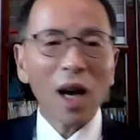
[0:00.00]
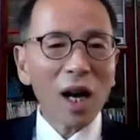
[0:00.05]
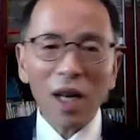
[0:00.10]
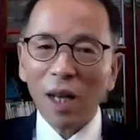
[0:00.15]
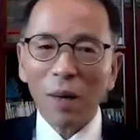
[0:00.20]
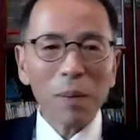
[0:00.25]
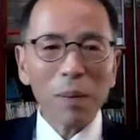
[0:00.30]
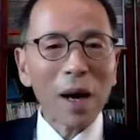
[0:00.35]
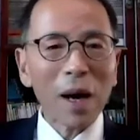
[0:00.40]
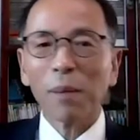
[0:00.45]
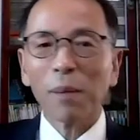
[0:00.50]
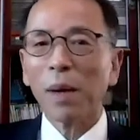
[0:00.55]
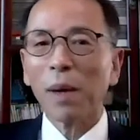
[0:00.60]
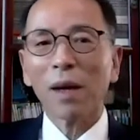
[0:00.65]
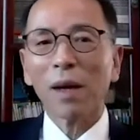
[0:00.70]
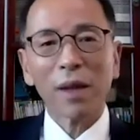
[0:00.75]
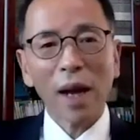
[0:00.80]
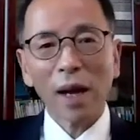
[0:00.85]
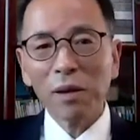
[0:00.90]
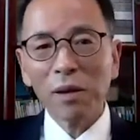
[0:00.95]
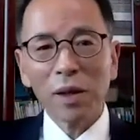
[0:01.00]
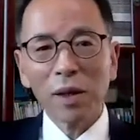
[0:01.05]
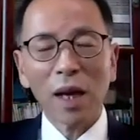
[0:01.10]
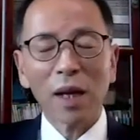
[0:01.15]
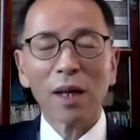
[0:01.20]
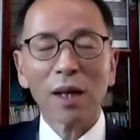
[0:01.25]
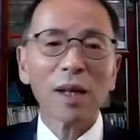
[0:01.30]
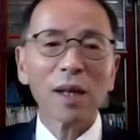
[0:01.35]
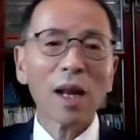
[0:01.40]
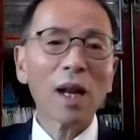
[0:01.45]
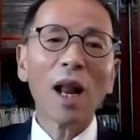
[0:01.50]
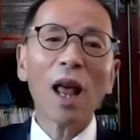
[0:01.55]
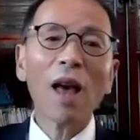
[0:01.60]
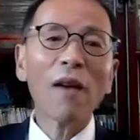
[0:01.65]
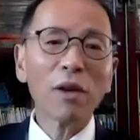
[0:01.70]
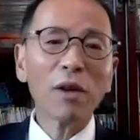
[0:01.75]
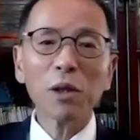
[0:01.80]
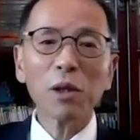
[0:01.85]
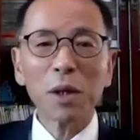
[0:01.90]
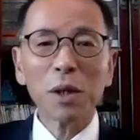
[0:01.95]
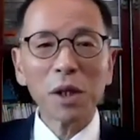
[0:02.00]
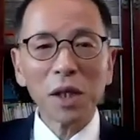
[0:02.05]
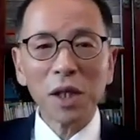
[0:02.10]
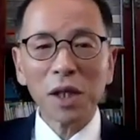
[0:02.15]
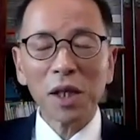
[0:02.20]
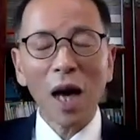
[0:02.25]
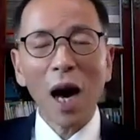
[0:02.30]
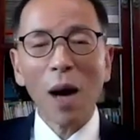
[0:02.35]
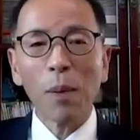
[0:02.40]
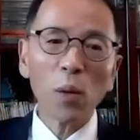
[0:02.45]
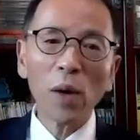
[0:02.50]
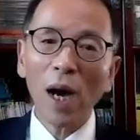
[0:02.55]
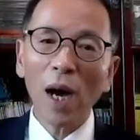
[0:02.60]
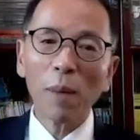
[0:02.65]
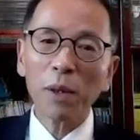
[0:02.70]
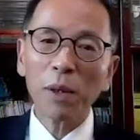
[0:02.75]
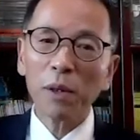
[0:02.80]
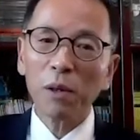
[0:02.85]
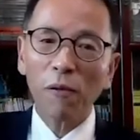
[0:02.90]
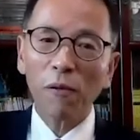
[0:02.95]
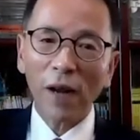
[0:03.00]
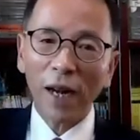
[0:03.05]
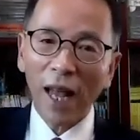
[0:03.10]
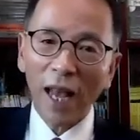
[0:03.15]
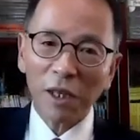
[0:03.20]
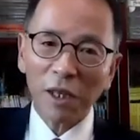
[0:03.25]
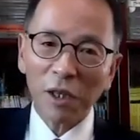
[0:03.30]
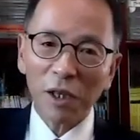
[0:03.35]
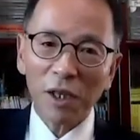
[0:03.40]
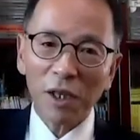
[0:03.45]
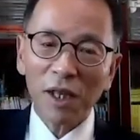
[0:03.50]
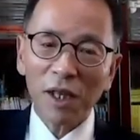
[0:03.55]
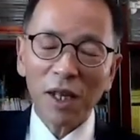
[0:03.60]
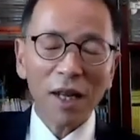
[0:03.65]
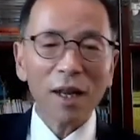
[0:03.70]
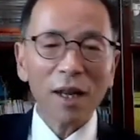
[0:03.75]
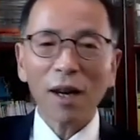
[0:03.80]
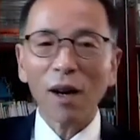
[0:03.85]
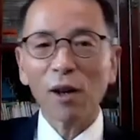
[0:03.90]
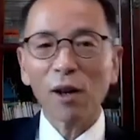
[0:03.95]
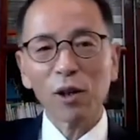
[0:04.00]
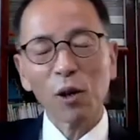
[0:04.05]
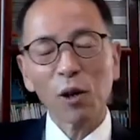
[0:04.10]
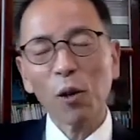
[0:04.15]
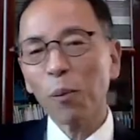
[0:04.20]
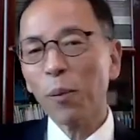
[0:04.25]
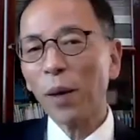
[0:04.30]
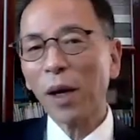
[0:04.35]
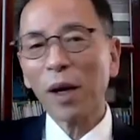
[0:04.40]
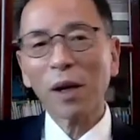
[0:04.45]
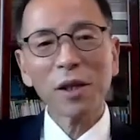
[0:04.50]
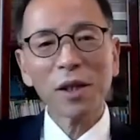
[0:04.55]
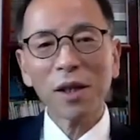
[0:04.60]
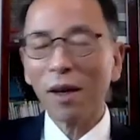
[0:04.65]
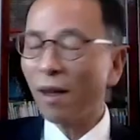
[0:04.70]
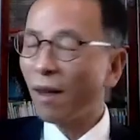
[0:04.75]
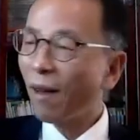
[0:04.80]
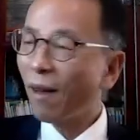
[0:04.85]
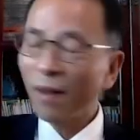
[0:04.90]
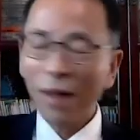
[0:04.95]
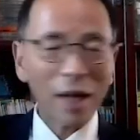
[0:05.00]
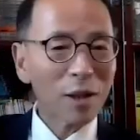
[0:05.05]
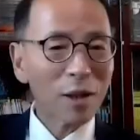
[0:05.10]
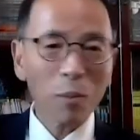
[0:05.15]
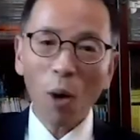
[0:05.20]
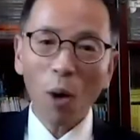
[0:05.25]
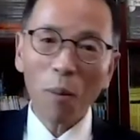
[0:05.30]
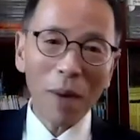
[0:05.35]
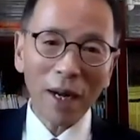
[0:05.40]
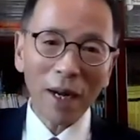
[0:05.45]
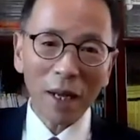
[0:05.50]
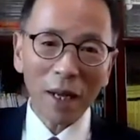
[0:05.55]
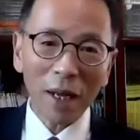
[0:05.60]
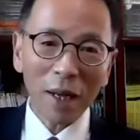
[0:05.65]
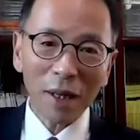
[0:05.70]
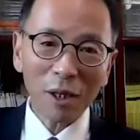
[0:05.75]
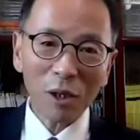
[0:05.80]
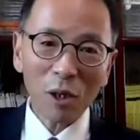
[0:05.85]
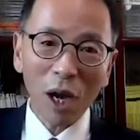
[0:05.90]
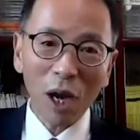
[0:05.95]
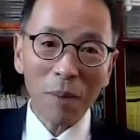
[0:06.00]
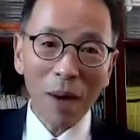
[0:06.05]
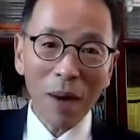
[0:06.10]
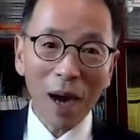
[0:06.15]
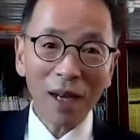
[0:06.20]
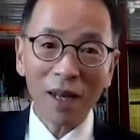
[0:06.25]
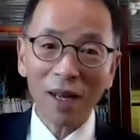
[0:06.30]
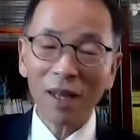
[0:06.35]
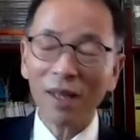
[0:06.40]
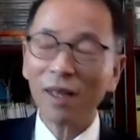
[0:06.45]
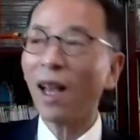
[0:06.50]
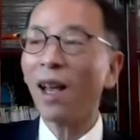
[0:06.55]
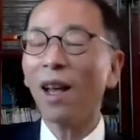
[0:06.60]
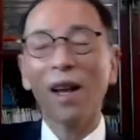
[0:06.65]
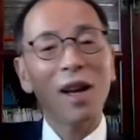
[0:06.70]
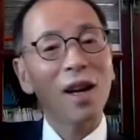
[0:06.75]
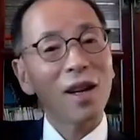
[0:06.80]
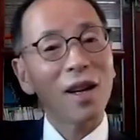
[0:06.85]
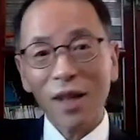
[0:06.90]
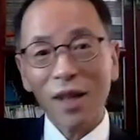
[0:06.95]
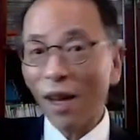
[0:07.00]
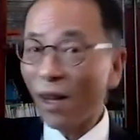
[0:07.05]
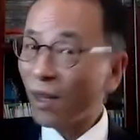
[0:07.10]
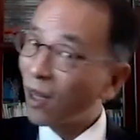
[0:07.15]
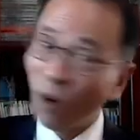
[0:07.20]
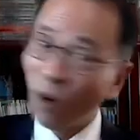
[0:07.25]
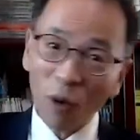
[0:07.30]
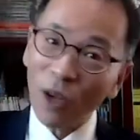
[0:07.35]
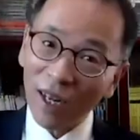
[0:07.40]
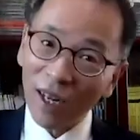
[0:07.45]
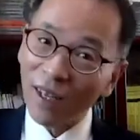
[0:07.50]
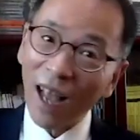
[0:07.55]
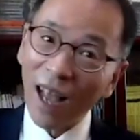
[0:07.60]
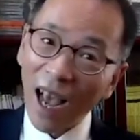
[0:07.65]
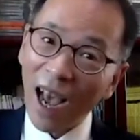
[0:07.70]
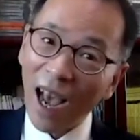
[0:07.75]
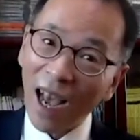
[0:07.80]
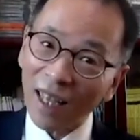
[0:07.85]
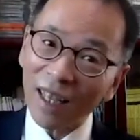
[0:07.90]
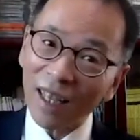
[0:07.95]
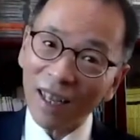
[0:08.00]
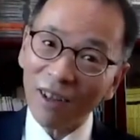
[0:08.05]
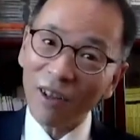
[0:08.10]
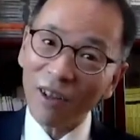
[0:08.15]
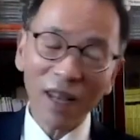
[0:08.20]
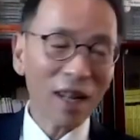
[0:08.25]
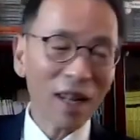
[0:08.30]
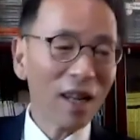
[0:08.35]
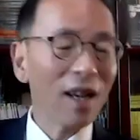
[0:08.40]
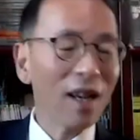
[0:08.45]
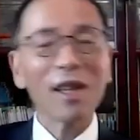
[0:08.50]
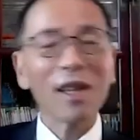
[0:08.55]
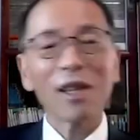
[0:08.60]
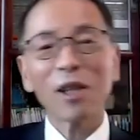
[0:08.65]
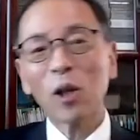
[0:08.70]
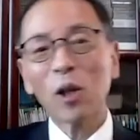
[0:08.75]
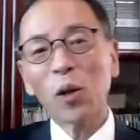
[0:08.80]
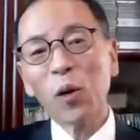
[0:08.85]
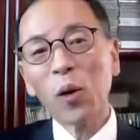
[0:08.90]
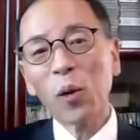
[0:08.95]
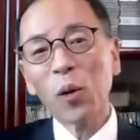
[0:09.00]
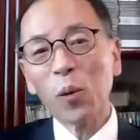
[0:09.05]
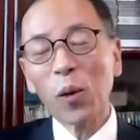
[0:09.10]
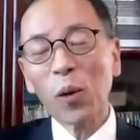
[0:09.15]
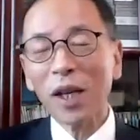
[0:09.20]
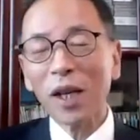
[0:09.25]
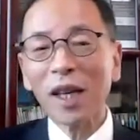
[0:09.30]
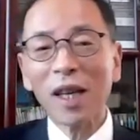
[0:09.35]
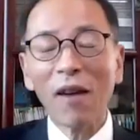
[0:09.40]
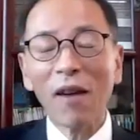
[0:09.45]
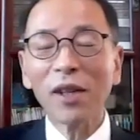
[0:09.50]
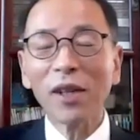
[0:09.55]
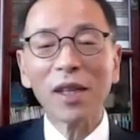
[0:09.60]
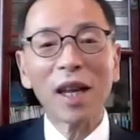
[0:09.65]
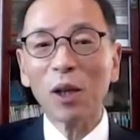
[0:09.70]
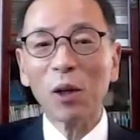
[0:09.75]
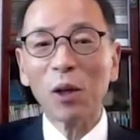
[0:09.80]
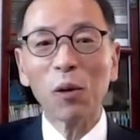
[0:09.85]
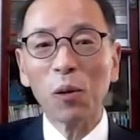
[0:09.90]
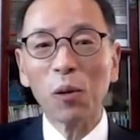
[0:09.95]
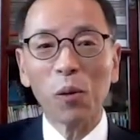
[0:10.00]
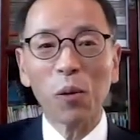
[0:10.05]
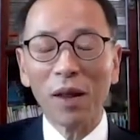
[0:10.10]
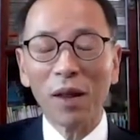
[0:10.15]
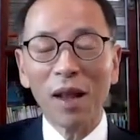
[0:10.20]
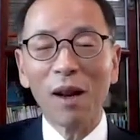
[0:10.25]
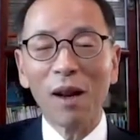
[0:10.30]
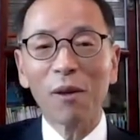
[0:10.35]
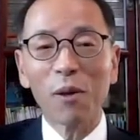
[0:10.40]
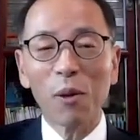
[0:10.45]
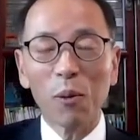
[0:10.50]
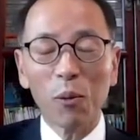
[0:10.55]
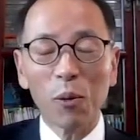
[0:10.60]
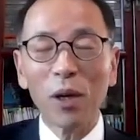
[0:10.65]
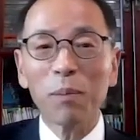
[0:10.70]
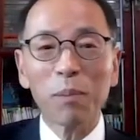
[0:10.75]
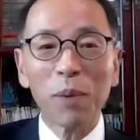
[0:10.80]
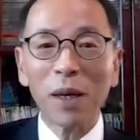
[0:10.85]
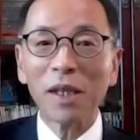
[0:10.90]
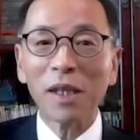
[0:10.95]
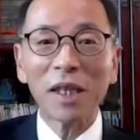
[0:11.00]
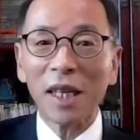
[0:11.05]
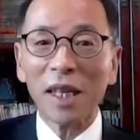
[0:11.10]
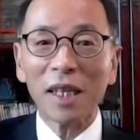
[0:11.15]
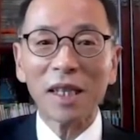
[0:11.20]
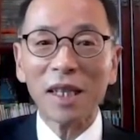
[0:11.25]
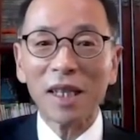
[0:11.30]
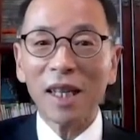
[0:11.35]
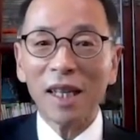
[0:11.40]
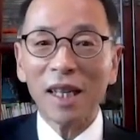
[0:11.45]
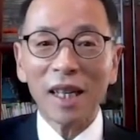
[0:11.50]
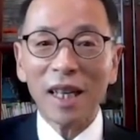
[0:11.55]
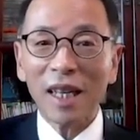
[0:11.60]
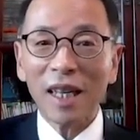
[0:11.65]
Alibaba, Tencent. They leverage this up all the way up to finance. So because there's more money in the stock market, they look at that. Okay, so whatever they do with the real business,